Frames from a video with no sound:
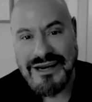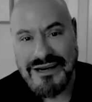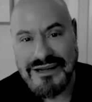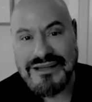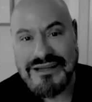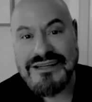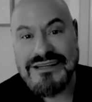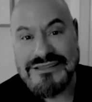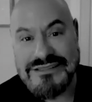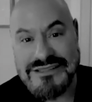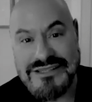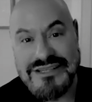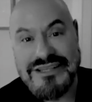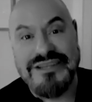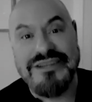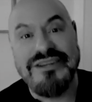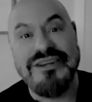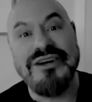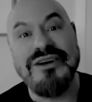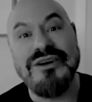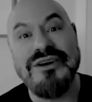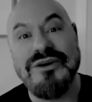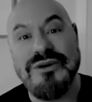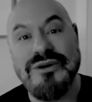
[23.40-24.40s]
of
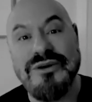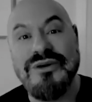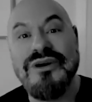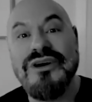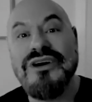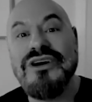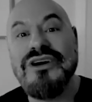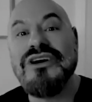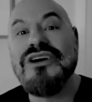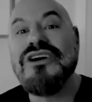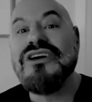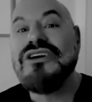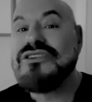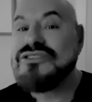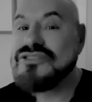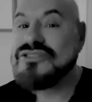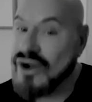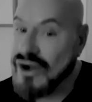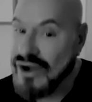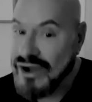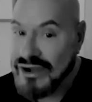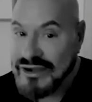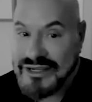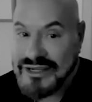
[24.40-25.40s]
continue
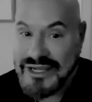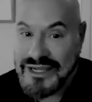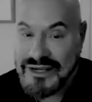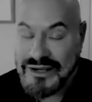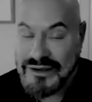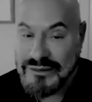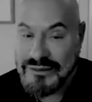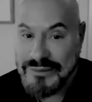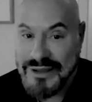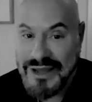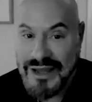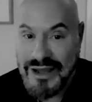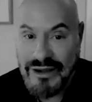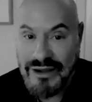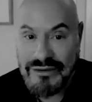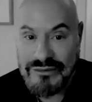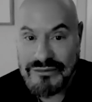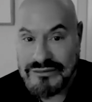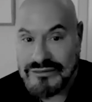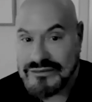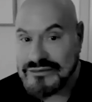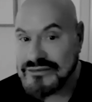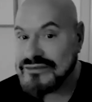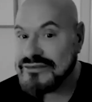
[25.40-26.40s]
talking
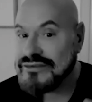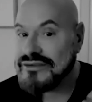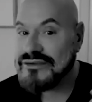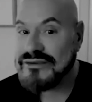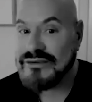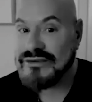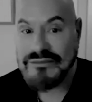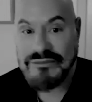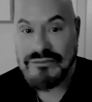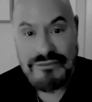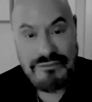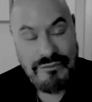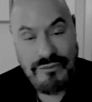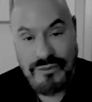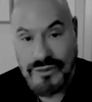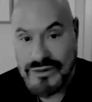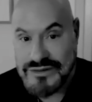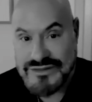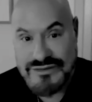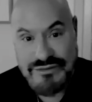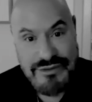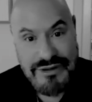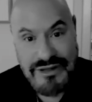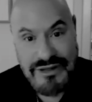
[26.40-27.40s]
about
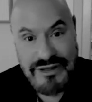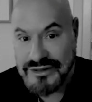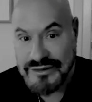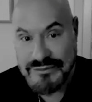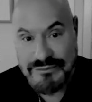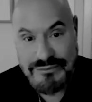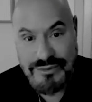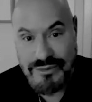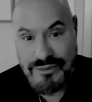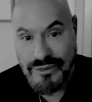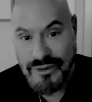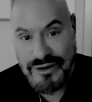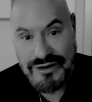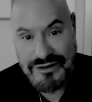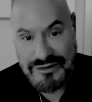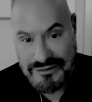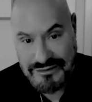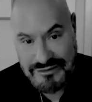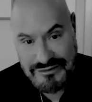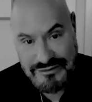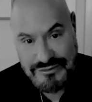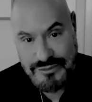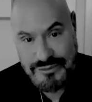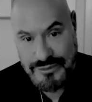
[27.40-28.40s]
what's really
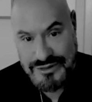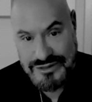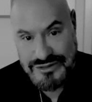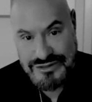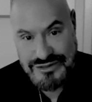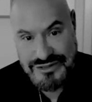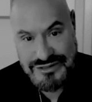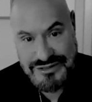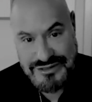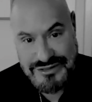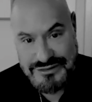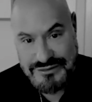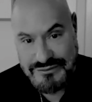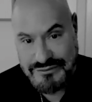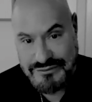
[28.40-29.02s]
important, which is, of